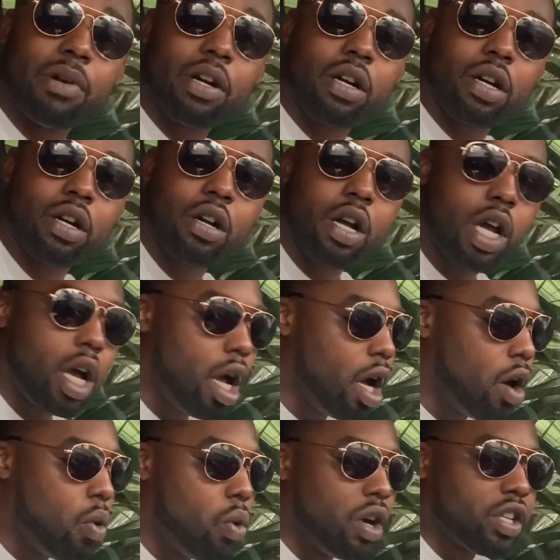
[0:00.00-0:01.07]
burger
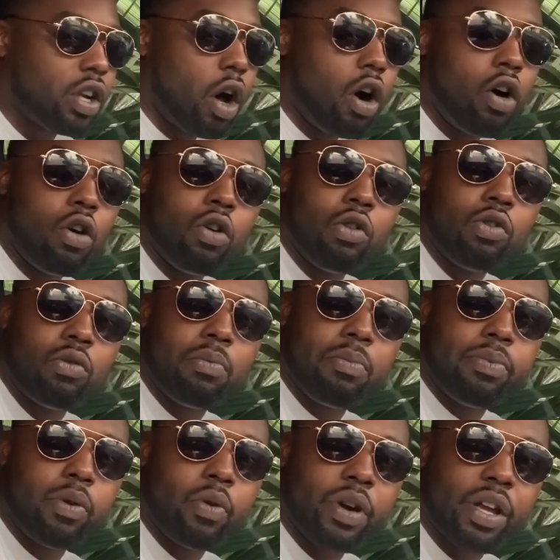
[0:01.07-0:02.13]
was on
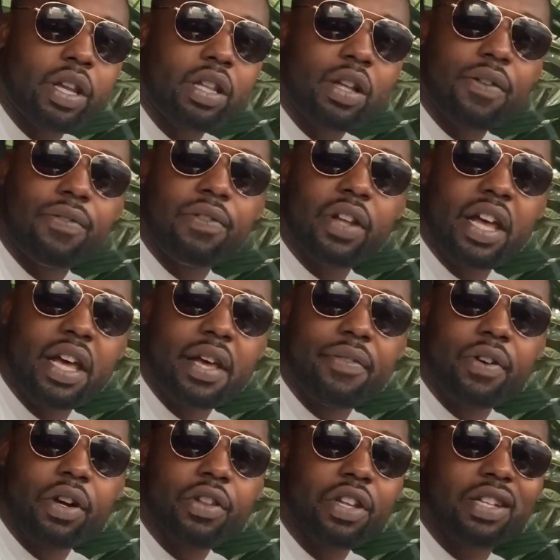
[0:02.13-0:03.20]
point. The
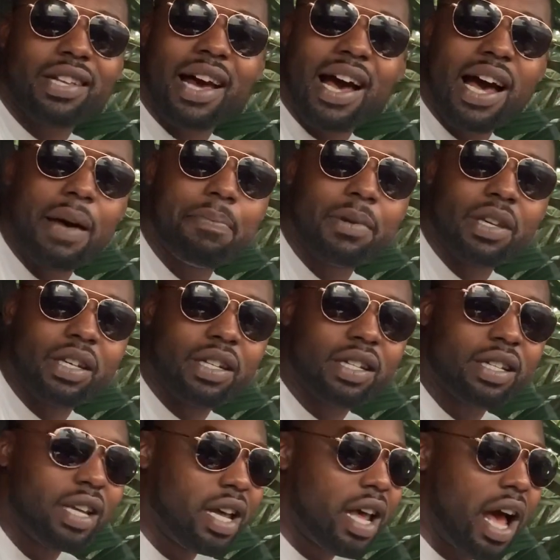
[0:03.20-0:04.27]
flavor, the toppings.